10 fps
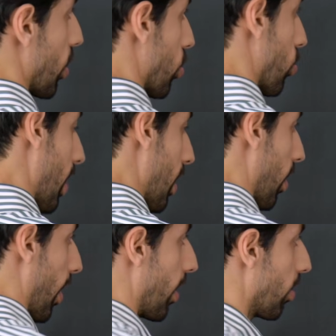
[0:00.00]
a straight
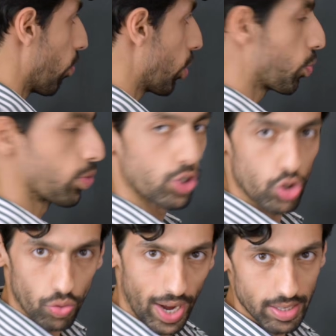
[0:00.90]
line, which would
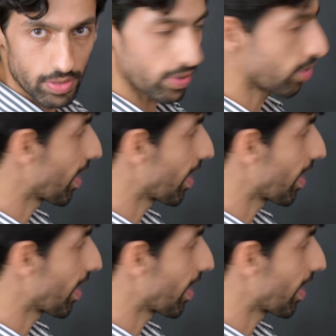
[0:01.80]
transfer